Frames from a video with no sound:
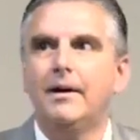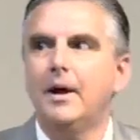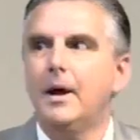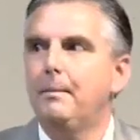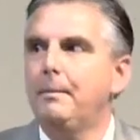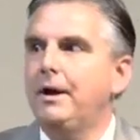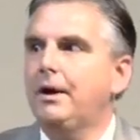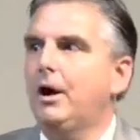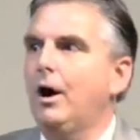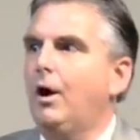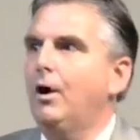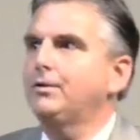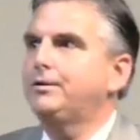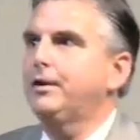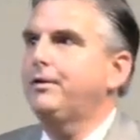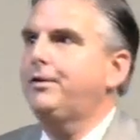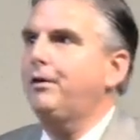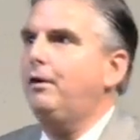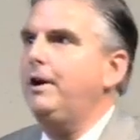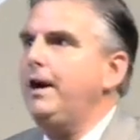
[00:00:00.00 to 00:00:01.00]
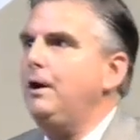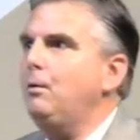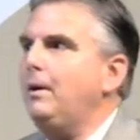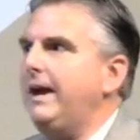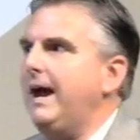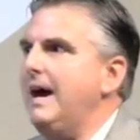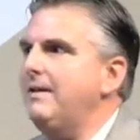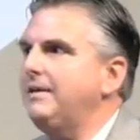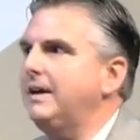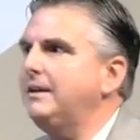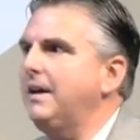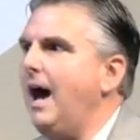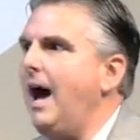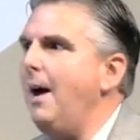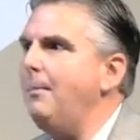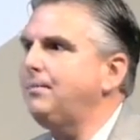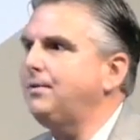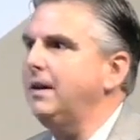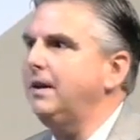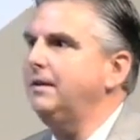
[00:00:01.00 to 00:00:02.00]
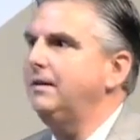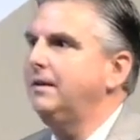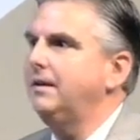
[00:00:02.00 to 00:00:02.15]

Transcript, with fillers: Because the three we have adopted